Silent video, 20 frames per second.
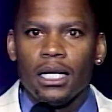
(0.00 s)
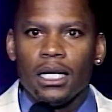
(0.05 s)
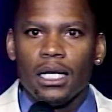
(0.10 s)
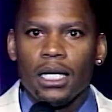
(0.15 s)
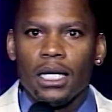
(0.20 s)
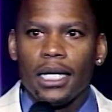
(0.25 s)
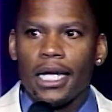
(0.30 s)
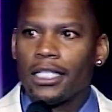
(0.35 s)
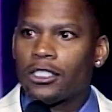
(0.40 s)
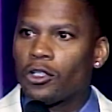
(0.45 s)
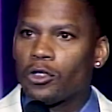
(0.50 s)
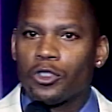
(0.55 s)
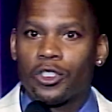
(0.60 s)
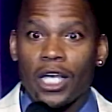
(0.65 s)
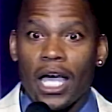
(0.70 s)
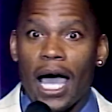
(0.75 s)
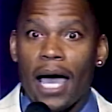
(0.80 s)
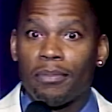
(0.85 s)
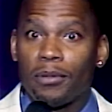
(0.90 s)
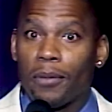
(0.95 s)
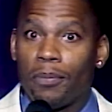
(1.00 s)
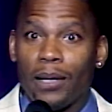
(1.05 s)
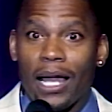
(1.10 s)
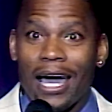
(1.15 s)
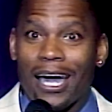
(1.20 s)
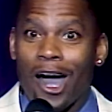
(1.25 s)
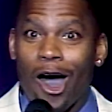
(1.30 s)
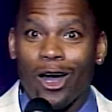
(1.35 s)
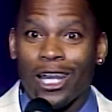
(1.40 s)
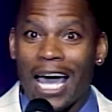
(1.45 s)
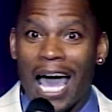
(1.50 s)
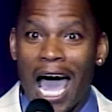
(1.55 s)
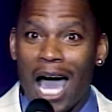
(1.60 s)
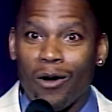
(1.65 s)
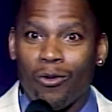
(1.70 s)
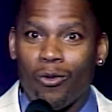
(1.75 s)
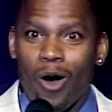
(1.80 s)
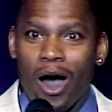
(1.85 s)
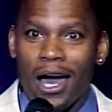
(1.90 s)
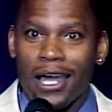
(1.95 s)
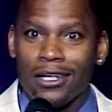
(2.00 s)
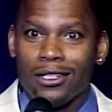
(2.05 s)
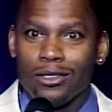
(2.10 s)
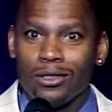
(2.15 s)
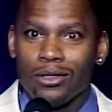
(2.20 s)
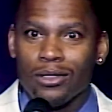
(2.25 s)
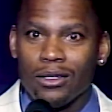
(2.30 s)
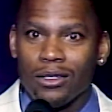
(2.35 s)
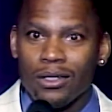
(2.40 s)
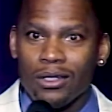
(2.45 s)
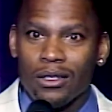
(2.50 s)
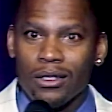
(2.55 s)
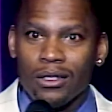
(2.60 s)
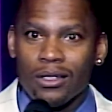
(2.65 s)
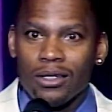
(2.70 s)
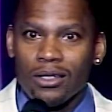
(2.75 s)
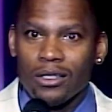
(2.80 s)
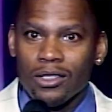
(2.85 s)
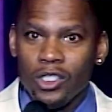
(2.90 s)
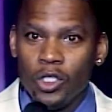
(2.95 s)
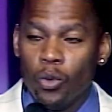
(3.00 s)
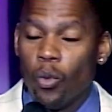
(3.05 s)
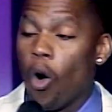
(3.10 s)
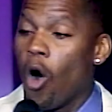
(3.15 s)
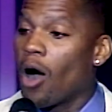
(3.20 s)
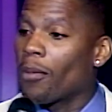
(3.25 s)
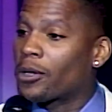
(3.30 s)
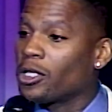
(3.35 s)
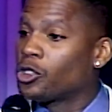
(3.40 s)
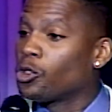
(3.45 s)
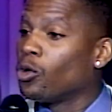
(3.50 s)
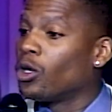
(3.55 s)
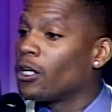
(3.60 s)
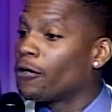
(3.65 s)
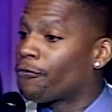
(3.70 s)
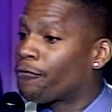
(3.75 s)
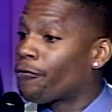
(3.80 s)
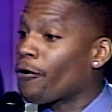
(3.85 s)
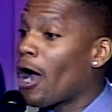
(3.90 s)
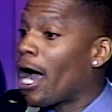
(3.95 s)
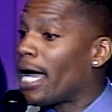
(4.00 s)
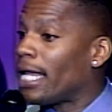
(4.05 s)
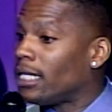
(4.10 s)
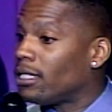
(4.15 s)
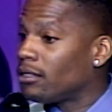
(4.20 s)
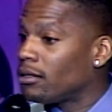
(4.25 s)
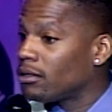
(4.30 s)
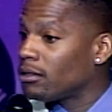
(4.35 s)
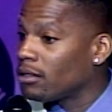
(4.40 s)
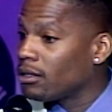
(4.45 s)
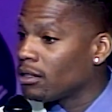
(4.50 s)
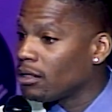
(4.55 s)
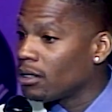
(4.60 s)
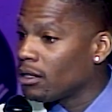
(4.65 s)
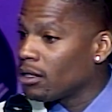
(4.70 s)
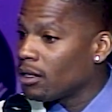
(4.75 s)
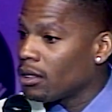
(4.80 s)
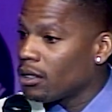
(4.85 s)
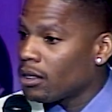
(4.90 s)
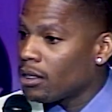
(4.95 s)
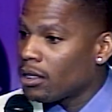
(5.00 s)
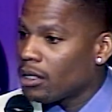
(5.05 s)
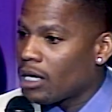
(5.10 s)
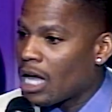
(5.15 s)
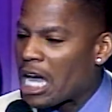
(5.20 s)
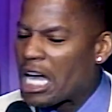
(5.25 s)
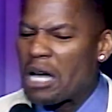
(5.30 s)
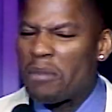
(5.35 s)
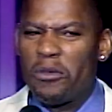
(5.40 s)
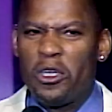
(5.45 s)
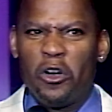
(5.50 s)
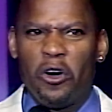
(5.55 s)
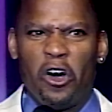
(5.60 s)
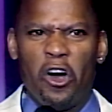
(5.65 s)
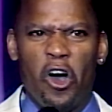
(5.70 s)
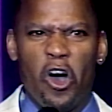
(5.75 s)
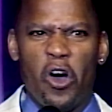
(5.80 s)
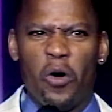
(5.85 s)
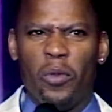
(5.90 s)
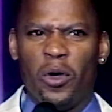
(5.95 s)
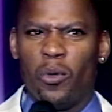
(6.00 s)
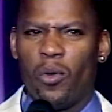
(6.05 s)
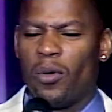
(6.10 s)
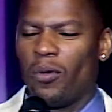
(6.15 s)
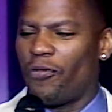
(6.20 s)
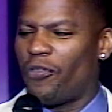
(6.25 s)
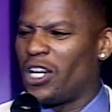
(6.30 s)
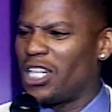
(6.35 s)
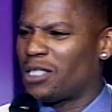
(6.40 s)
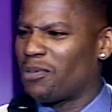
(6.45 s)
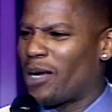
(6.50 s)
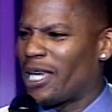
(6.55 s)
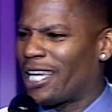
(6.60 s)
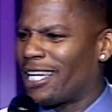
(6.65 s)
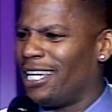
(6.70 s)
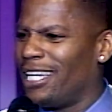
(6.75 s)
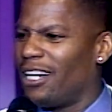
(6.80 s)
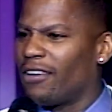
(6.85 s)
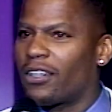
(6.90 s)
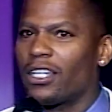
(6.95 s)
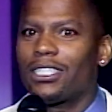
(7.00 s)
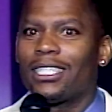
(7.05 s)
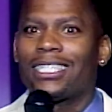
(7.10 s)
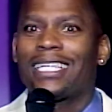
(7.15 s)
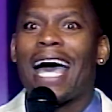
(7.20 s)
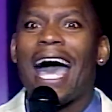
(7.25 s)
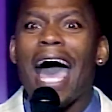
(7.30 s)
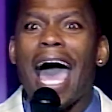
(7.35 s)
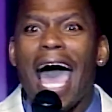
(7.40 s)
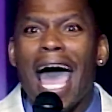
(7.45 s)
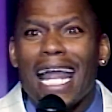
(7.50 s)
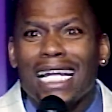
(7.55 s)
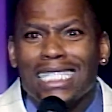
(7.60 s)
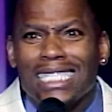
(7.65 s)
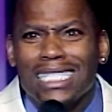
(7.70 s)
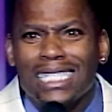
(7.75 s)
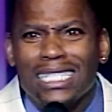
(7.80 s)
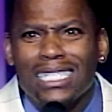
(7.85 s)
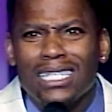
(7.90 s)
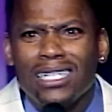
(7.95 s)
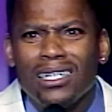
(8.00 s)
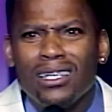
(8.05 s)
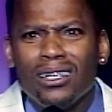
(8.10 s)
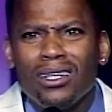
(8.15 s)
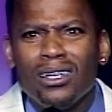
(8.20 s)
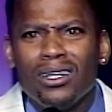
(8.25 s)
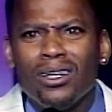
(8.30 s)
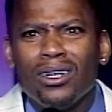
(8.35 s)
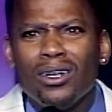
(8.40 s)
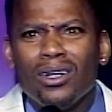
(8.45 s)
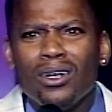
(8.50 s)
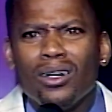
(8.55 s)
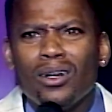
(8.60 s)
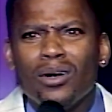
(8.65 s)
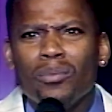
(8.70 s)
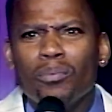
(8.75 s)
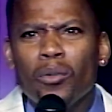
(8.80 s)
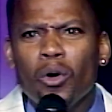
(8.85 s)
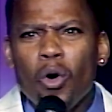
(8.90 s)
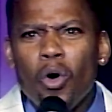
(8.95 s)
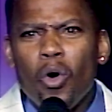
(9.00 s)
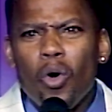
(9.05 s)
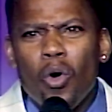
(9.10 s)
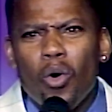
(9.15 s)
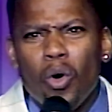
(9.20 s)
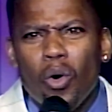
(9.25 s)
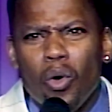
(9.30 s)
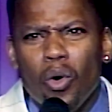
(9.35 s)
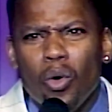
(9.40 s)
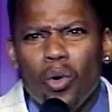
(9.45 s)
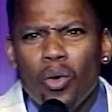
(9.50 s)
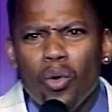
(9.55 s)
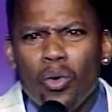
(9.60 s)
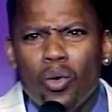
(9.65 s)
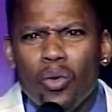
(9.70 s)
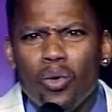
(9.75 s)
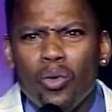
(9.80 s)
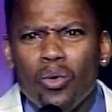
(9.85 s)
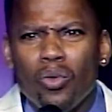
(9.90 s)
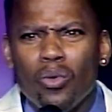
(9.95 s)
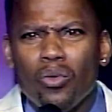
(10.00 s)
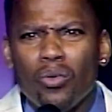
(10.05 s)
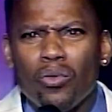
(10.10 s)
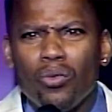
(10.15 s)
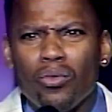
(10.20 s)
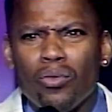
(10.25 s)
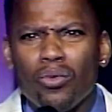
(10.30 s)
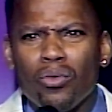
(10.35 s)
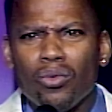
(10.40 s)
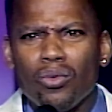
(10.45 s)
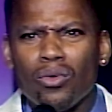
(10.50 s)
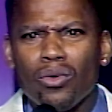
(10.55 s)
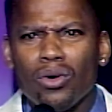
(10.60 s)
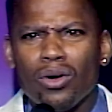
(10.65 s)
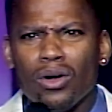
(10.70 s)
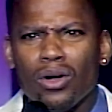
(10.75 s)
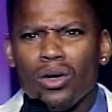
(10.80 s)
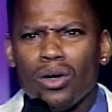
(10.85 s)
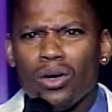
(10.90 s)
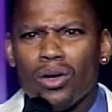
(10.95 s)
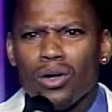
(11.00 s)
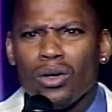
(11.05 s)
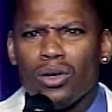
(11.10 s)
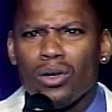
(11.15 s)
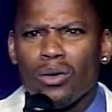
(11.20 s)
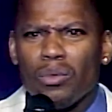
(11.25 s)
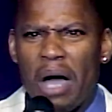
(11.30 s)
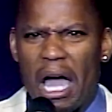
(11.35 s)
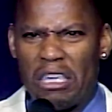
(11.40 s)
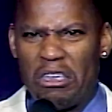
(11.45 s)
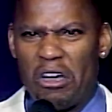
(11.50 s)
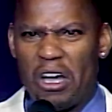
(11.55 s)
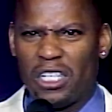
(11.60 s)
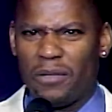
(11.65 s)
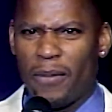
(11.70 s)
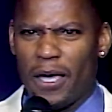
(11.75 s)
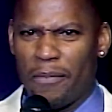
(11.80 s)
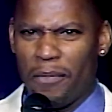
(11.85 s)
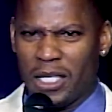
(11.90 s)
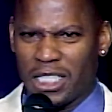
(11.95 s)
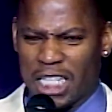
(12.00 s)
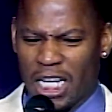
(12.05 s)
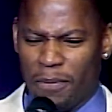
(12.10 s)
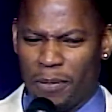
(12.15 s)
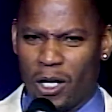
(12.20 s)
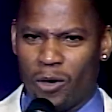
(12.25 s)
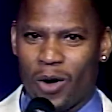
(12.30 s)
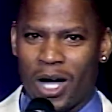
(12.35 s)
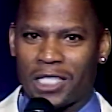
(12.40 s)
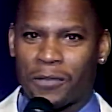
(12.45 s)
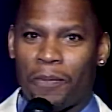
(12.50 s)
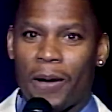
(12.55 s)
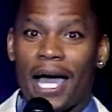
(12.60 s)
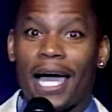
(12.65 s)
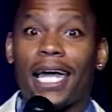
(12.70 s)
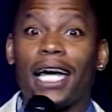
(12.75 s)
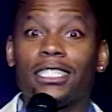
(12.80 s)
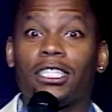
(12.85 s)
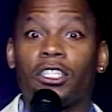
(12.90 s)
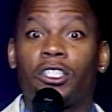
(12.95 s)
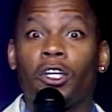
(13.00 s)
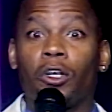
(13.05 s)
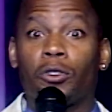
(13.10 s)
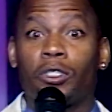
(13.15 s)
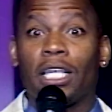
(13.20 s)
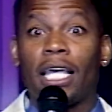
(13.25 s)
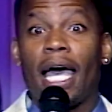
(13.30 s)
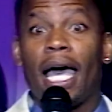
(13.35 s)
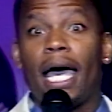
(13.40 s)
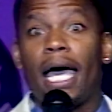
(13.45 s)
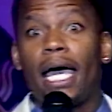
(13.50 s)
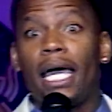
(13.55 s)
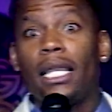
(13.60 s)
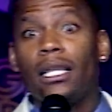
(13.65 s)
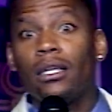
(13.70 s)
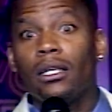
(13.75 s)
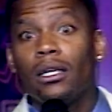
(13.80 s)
It ain't your job to block all the hot water. You warm because you in the front. How come you don't hold me when we finish making love? Because it's hot. Move. Why you always make me sleep in the wet spot? Because it's your side.